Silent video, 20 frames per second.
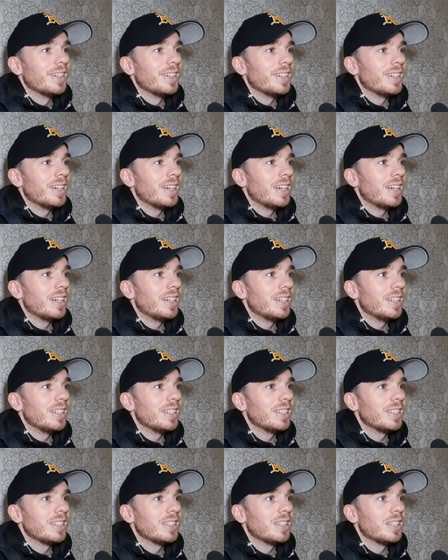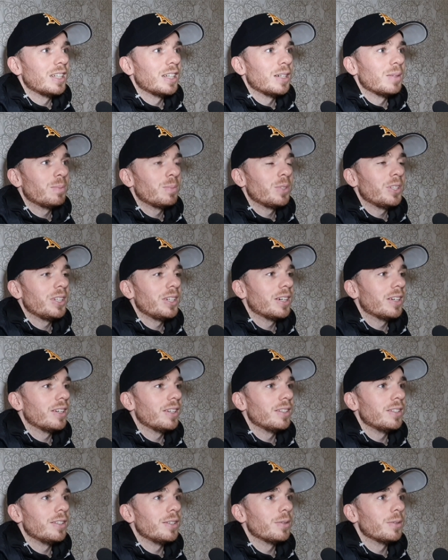But you got
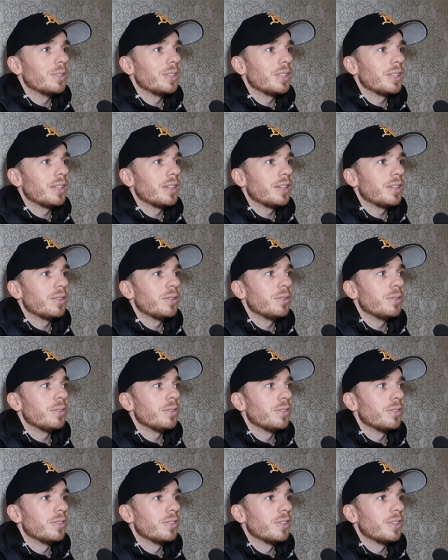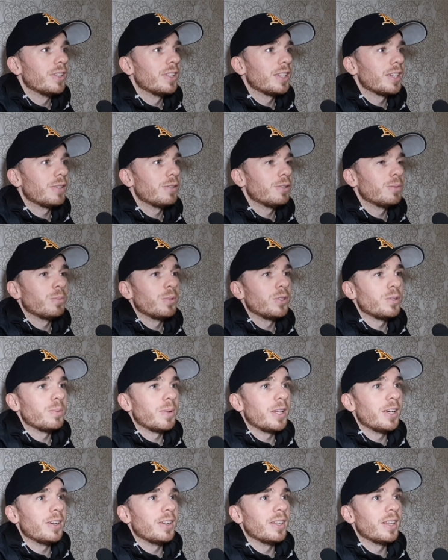to deal with it. I knew that I was much
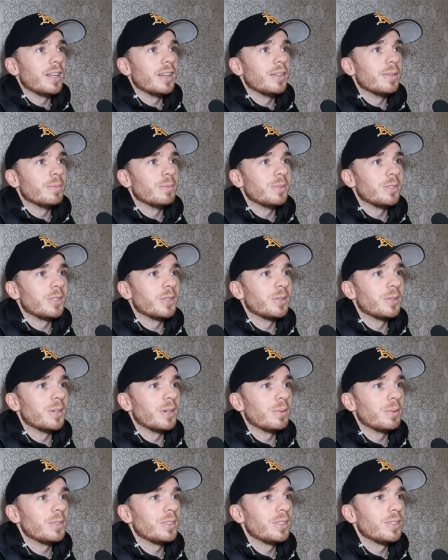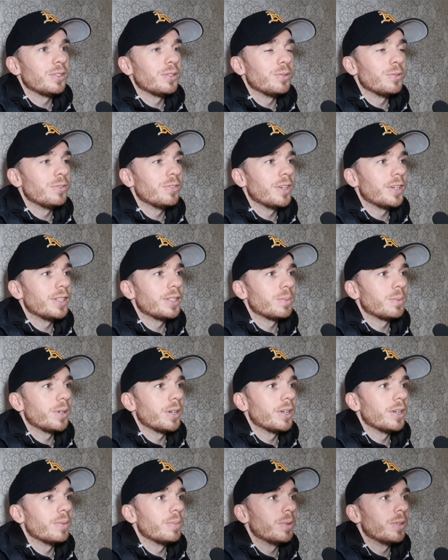better than him, so I wasn't too fazed
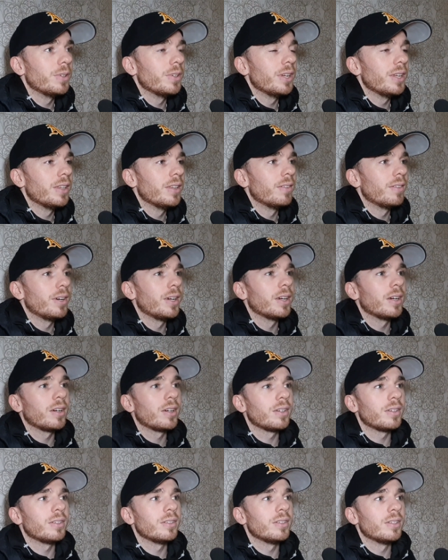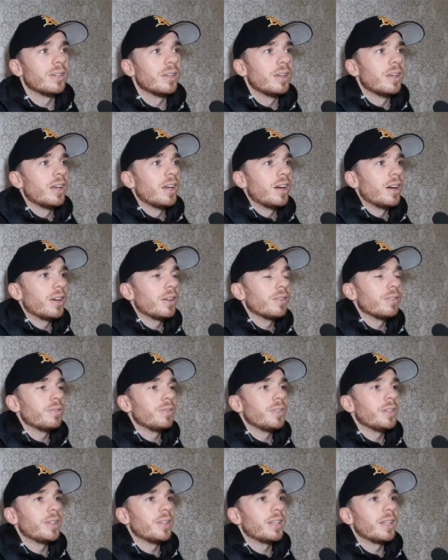by it. But in the ring, I could
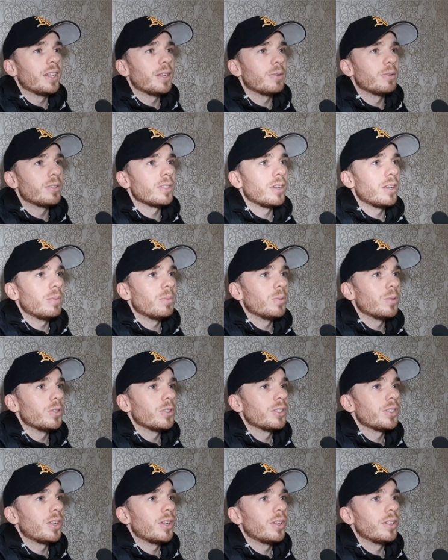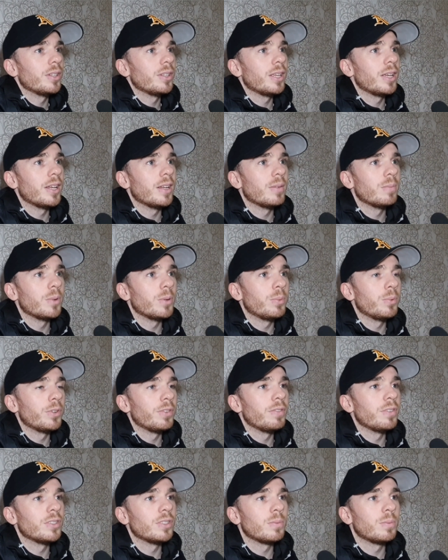feel that he was a lot more solid than my
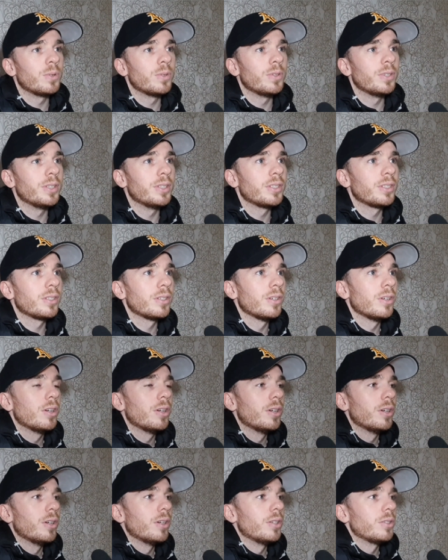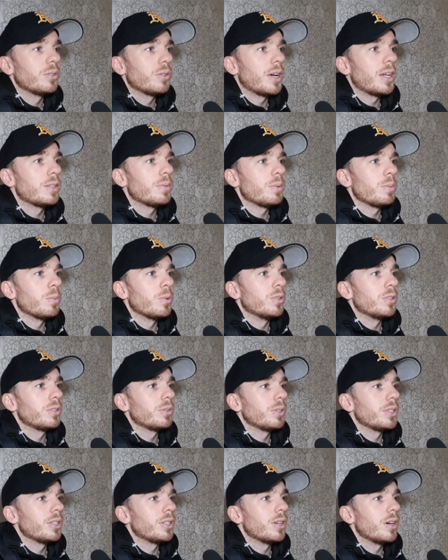previous opponents, so I had to be more
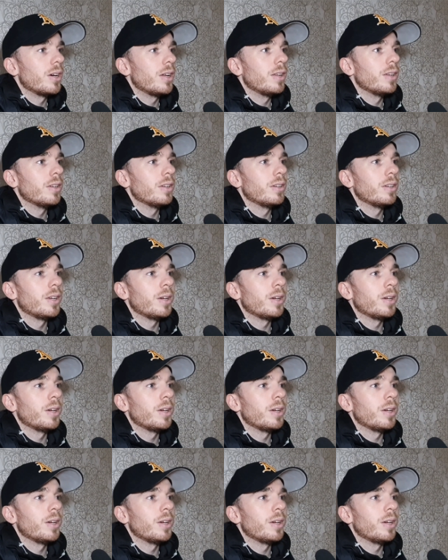switched on.